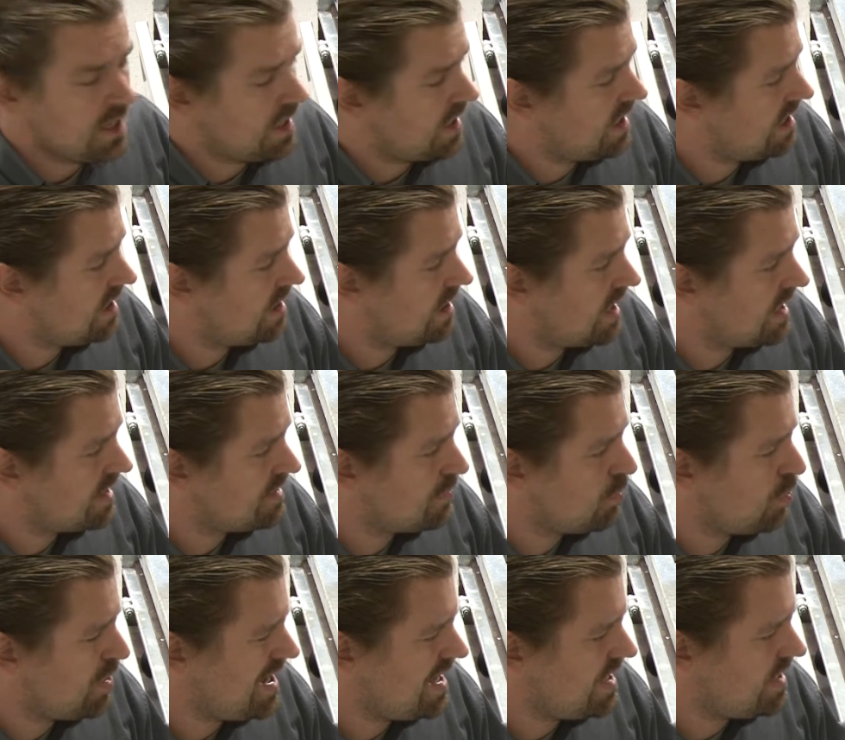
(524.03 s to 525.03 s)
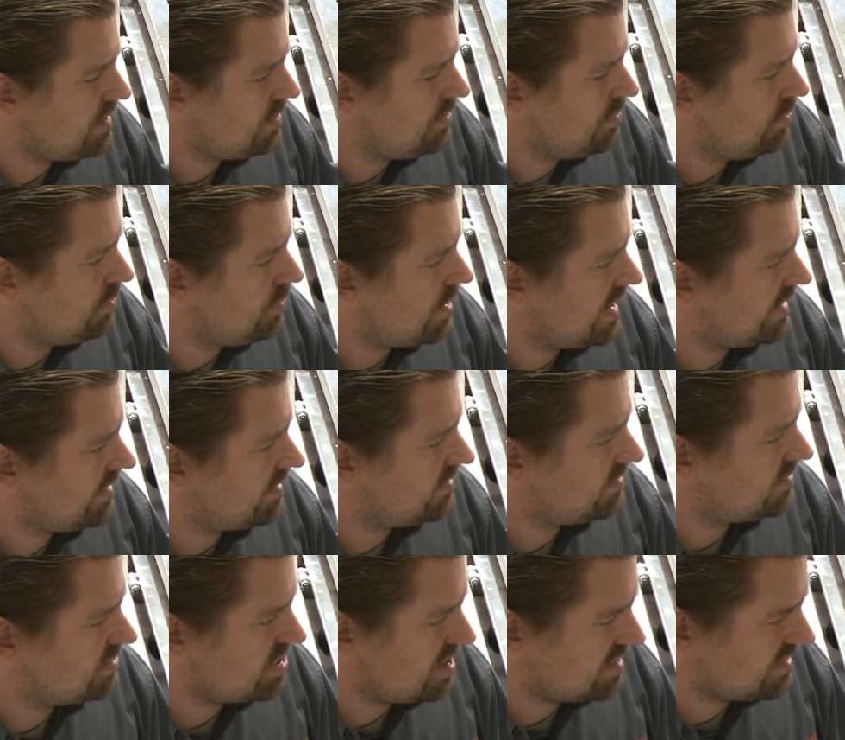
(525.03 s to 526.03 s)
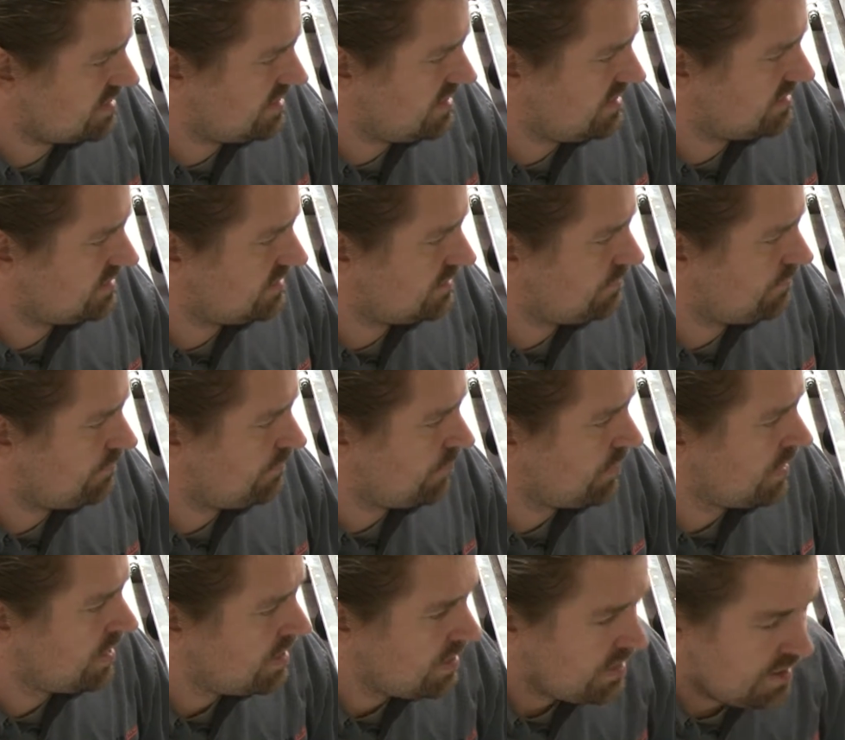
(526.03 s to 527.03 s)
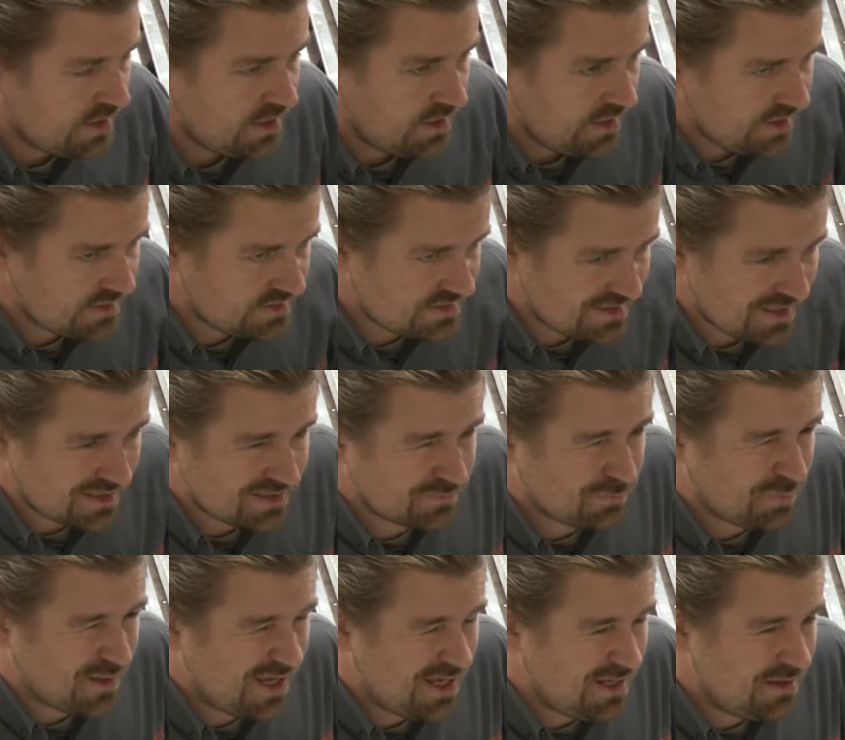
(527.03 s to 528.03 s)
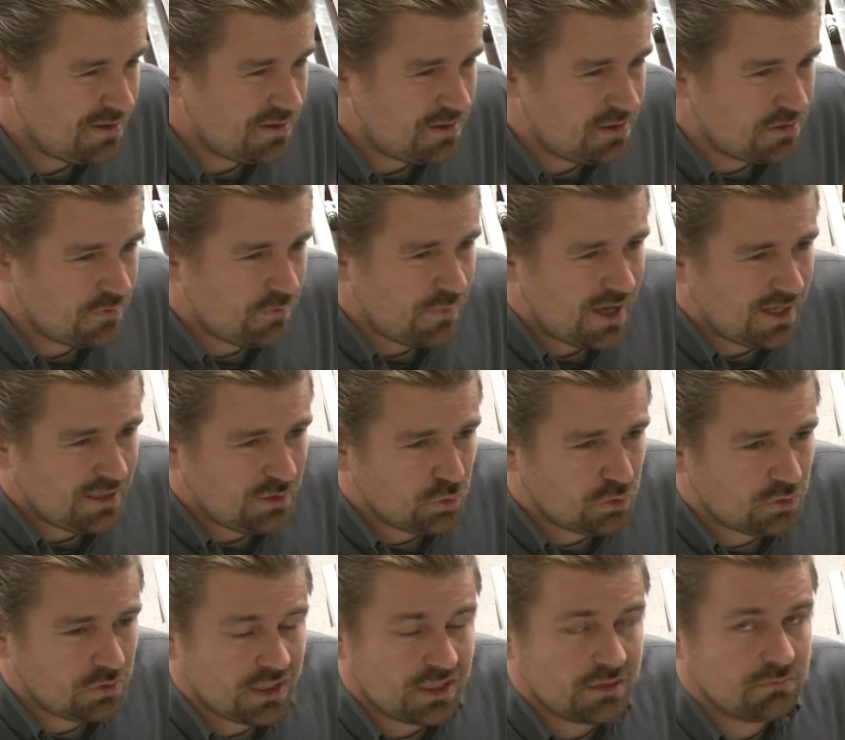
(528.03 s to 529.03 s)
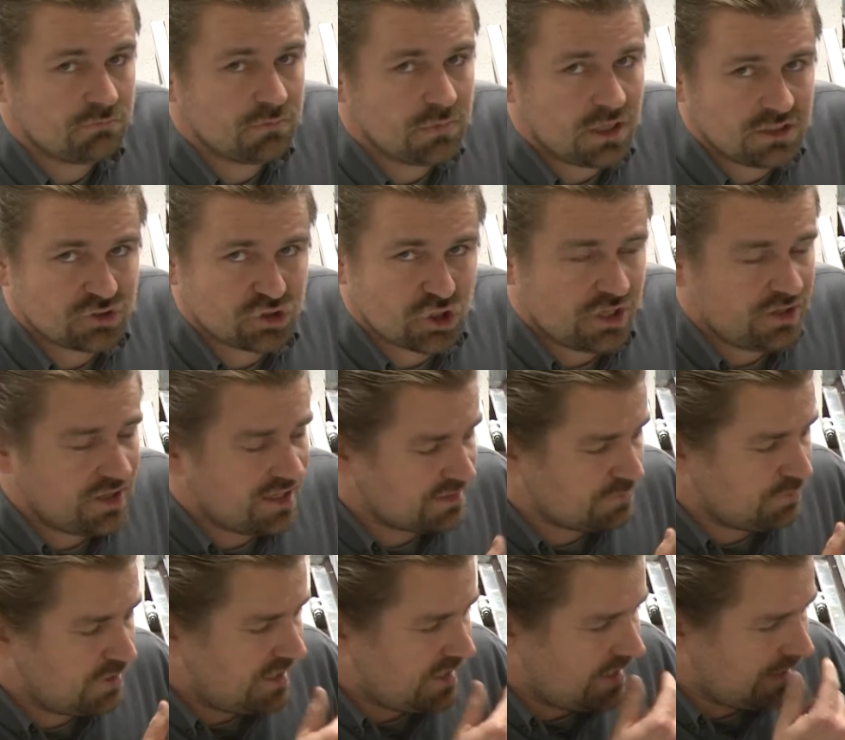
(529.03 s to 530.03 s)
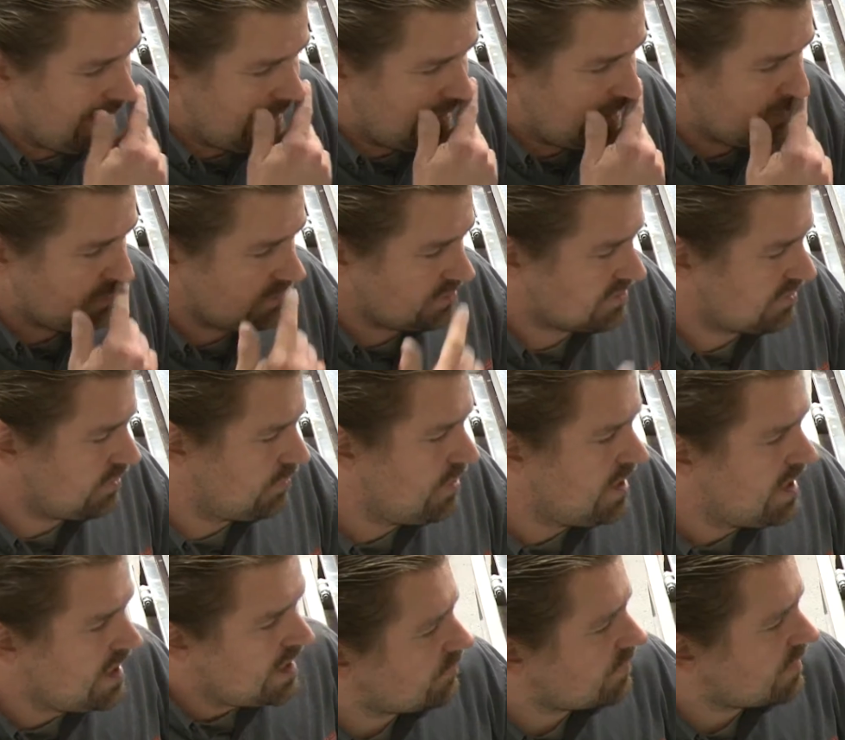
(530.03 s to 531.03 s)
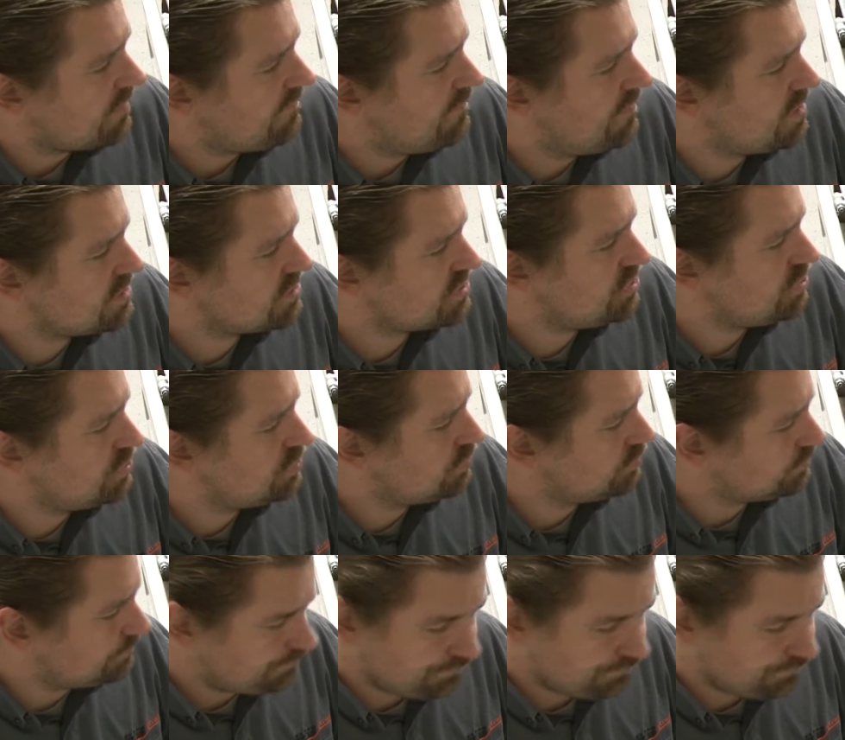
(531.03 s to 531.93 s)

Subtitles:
And the way you adjust this, it's explained in the manual, and I'll try to explain it here also. First you